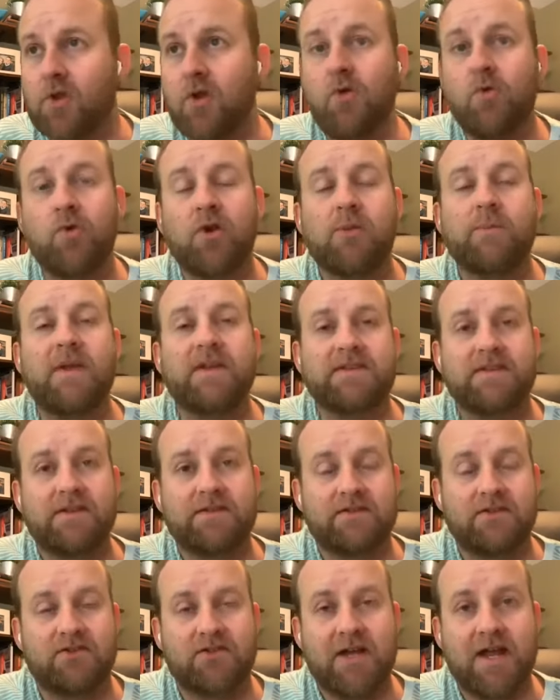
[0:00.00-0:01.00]
Would it make
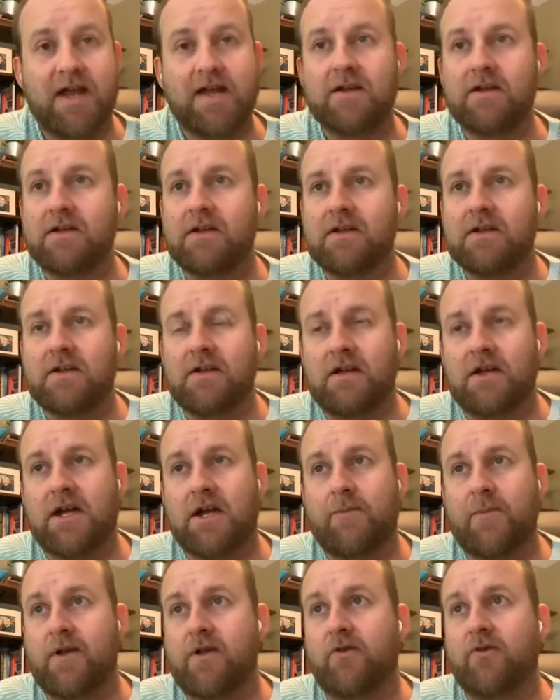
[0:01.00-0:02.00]
sense to chat?
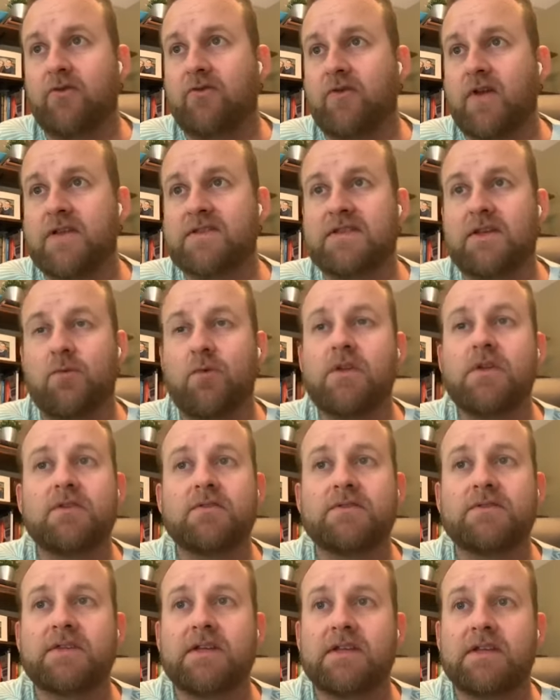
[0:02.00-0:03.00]
Another phrase that we
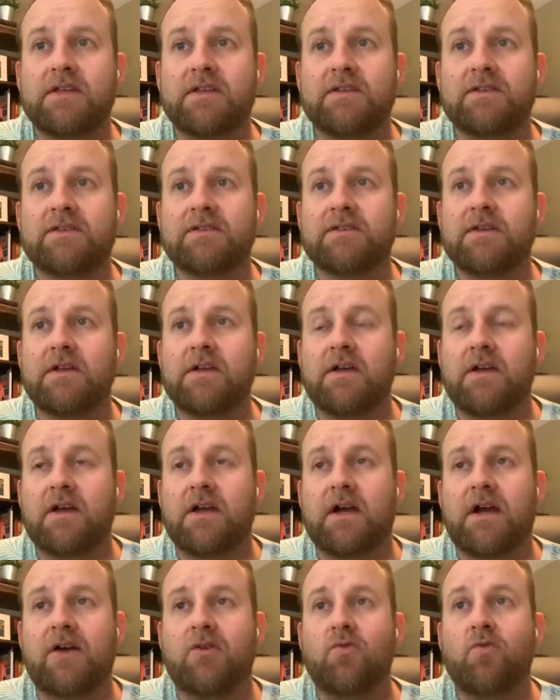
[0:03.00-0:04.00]
use is,
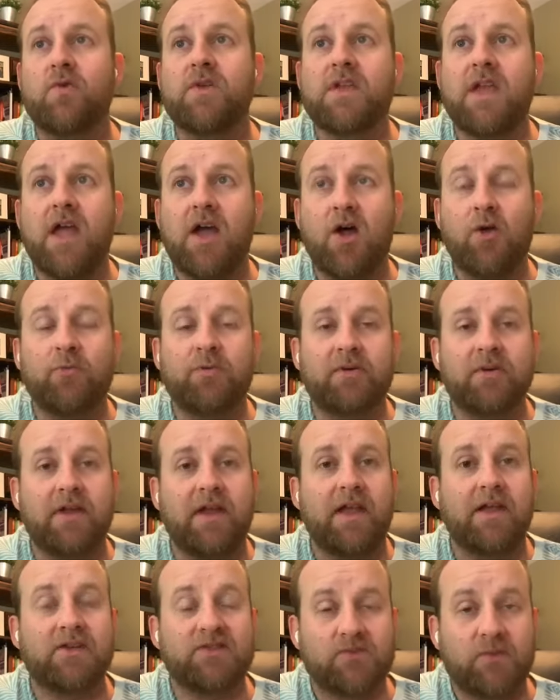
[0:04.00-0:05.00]
we help
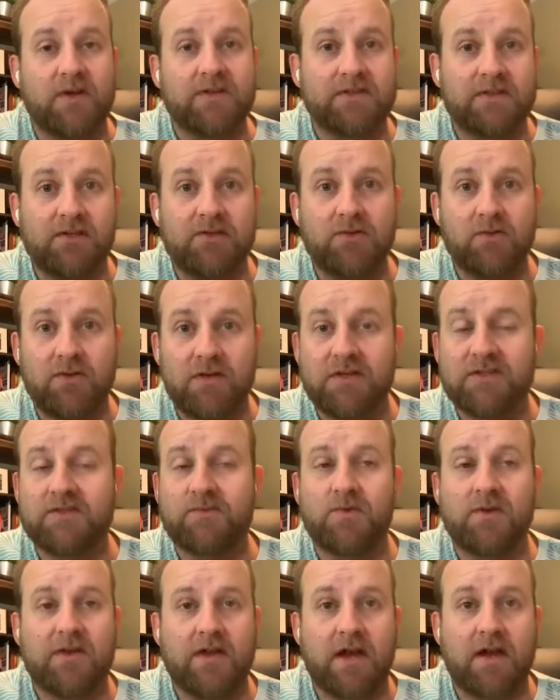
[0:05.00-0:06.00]
XYZ do this
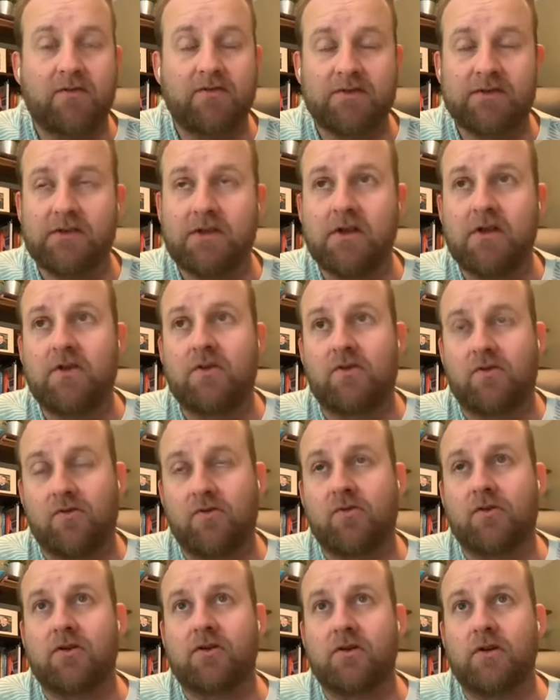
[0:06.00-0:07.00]
without,
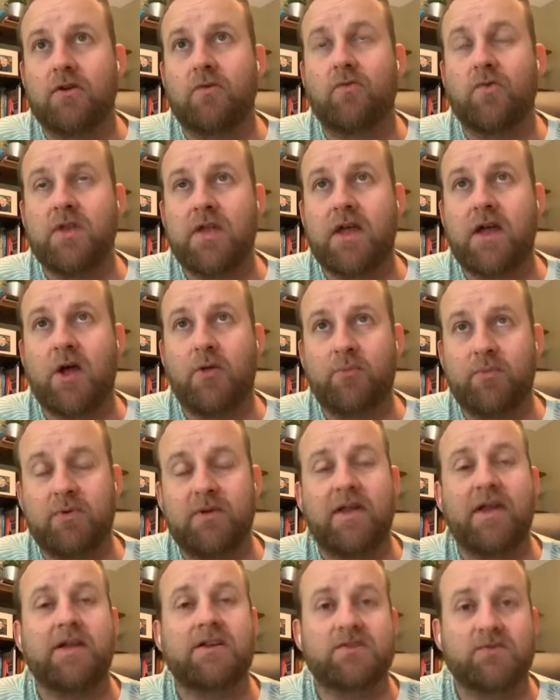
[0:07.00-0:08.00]
or we help
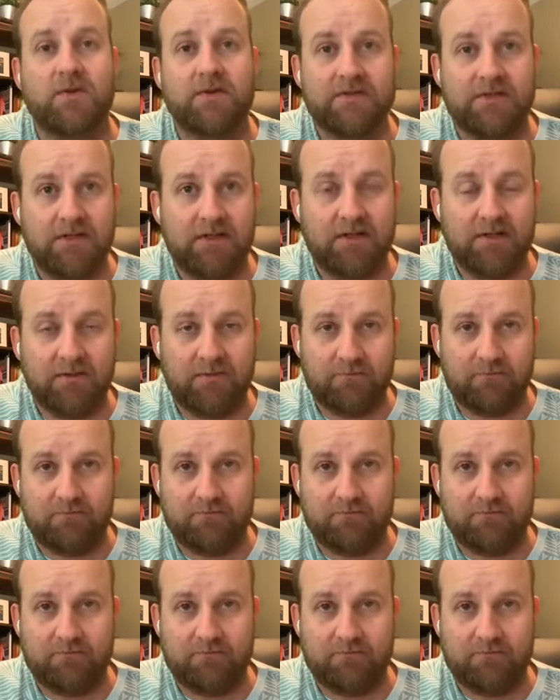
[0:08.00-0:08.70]
XYZ